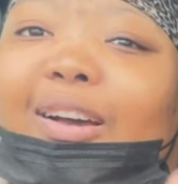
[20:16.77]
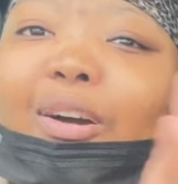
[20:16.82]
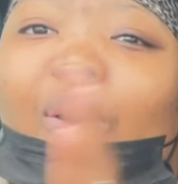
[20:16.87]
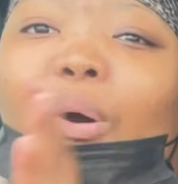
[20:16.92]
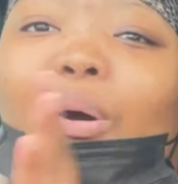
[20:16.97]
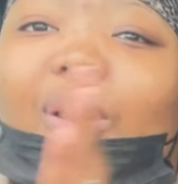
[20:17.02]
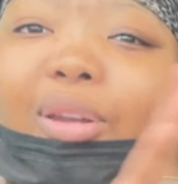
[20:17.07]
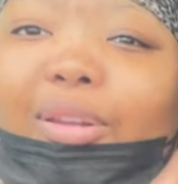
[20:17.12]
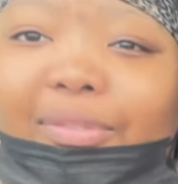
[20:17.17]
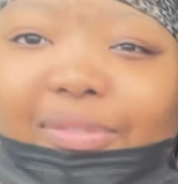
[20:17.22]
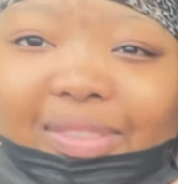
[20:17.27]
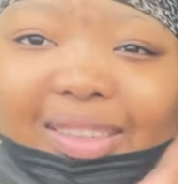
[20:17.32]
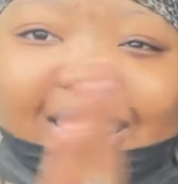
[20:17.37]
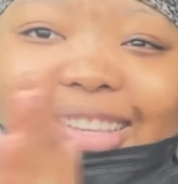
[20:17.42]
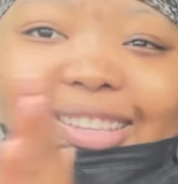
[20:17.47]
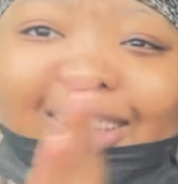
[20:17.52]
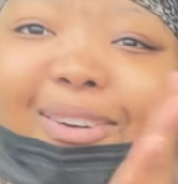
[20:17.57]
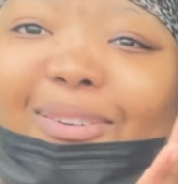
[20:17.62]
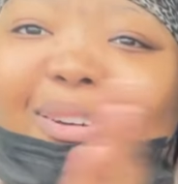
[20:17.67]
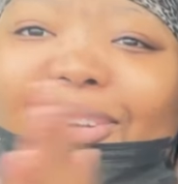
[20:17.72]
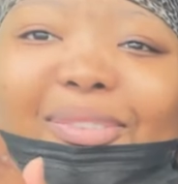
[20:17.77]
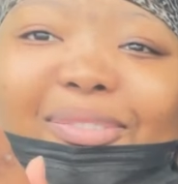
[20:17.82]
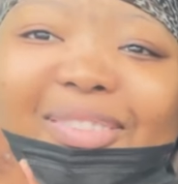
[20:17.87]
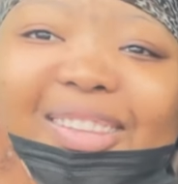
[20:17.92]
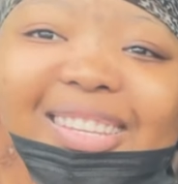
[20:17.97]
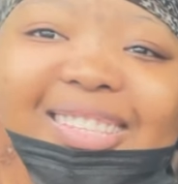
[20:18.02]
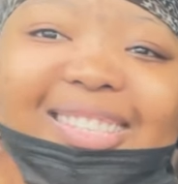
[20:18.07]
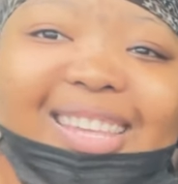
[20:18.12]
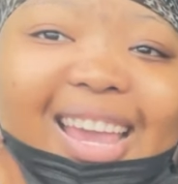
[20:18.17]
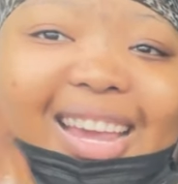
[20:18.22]
all of
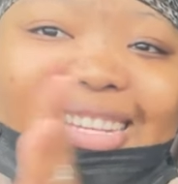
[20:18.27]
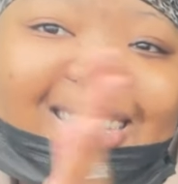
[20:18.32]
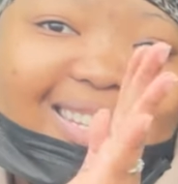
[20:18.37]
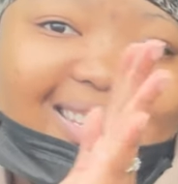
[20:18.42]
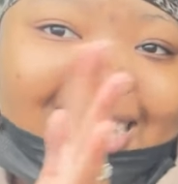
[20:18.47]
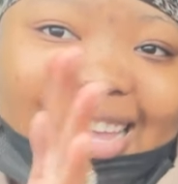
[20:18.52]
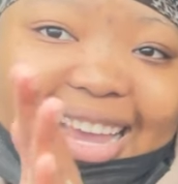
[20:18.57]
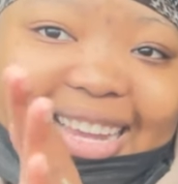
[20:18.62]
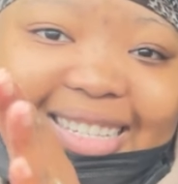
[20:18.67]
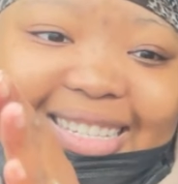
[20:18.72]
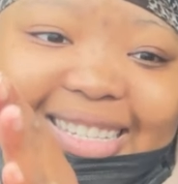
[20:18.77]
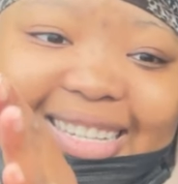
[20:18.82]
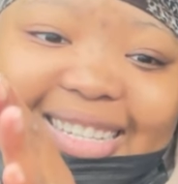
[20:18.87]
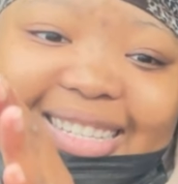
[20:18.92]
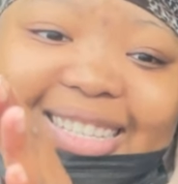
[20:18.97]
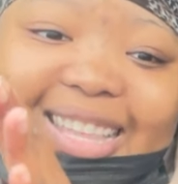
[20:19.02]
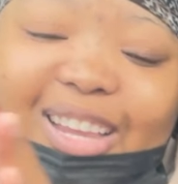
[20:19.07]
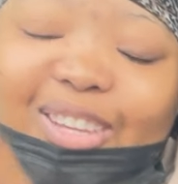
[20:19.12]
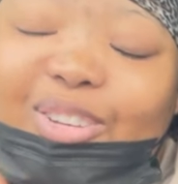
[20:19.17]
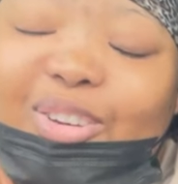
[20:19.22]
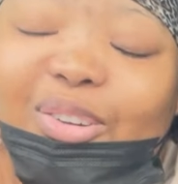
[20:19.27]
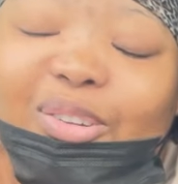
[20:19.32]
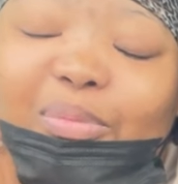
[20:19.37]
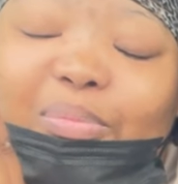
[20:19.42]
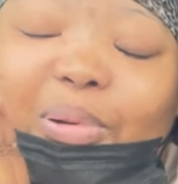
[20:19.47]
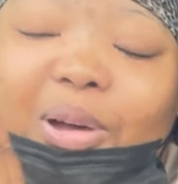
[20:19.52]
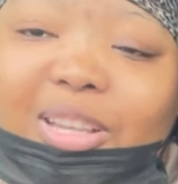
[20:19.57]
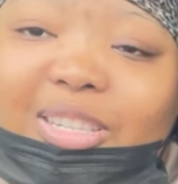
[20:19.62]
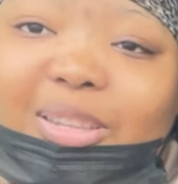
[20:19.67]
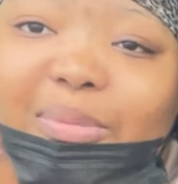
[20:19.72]
these exercises that you could
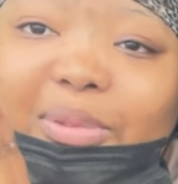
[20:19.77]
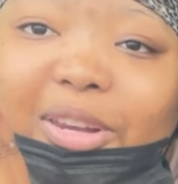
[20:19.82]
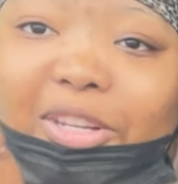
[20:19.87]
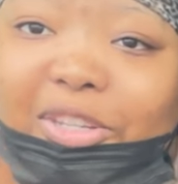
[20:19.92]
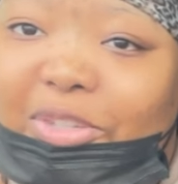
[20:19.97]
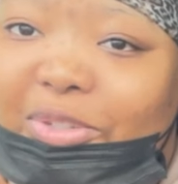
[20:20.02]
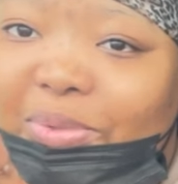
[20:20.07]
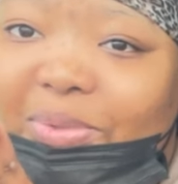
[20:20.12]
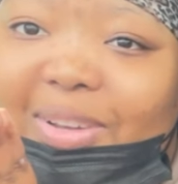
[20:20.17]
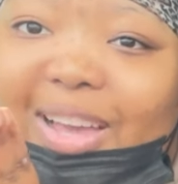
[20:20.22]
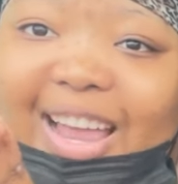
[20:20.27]
possibly do